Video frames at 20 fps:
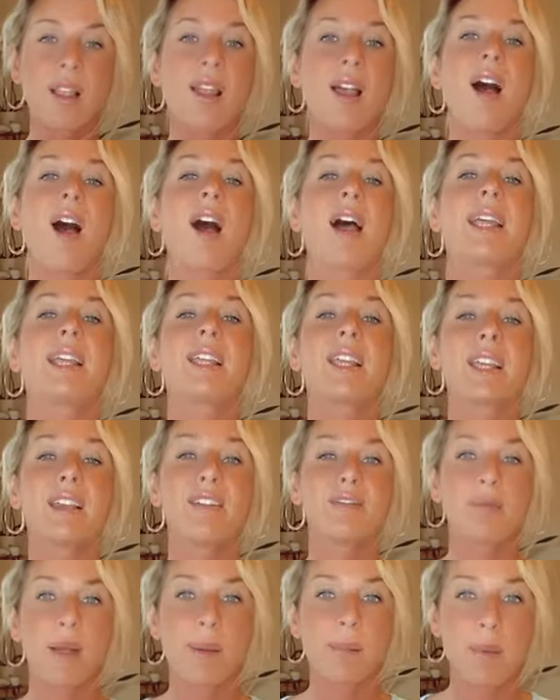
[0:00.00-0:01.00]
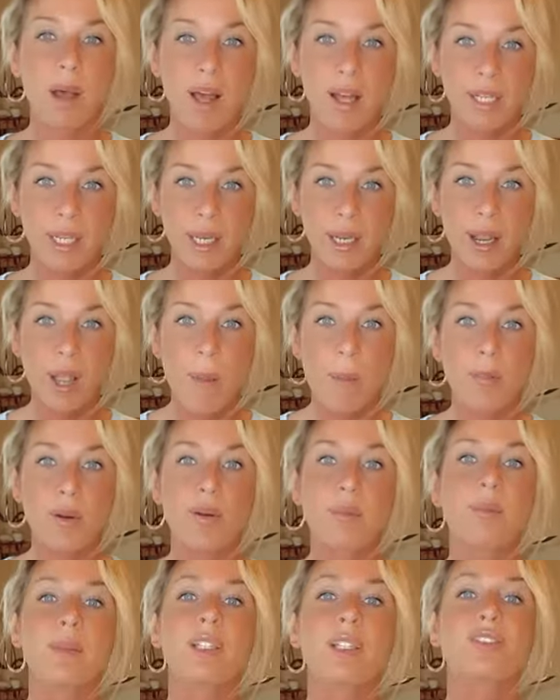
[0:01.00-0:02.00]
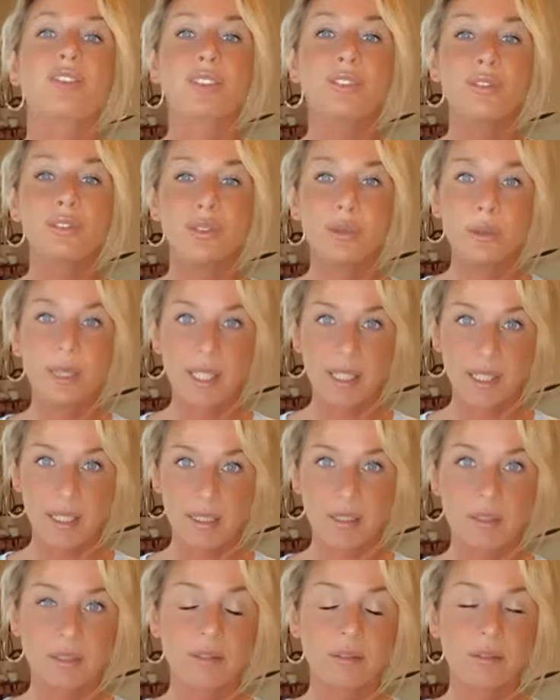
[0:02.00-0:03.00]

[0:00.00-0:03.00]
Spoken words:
I give my body permission to heal.